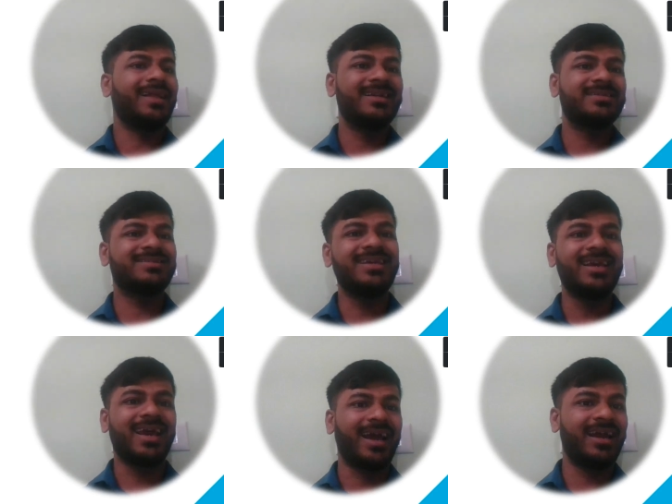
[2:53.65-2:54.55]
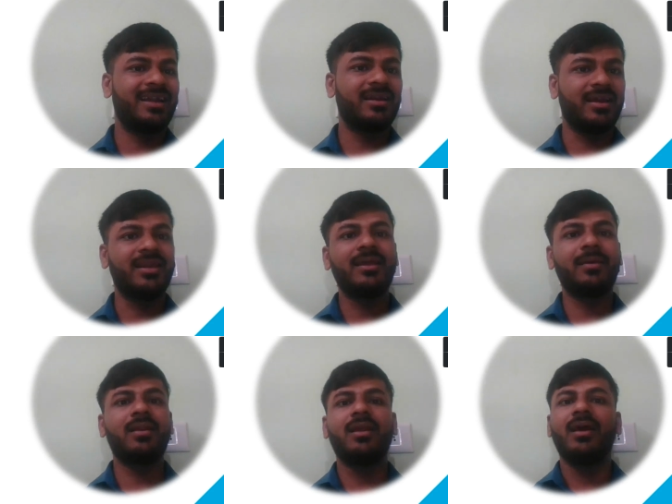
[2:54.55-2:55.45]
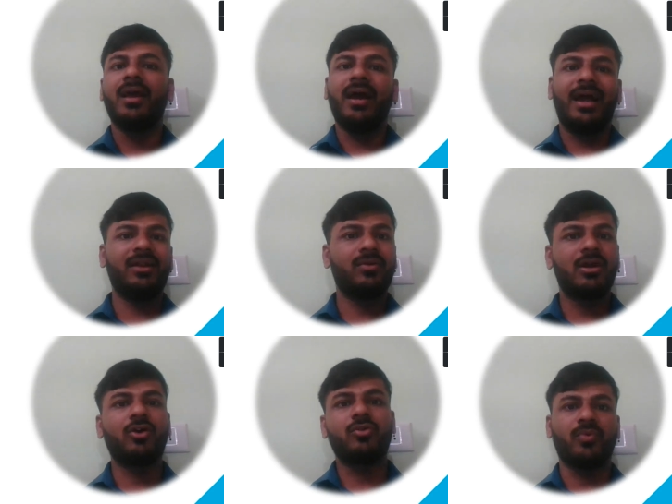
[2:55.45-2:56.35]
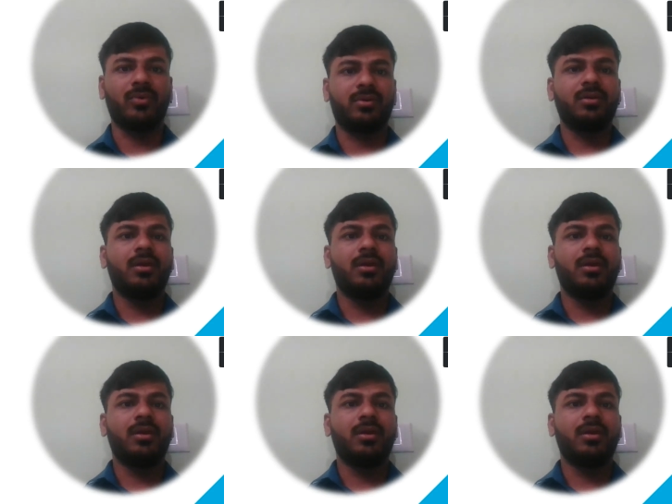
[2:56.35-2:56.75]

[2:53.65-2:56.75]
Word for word: that is D and enable, and one output.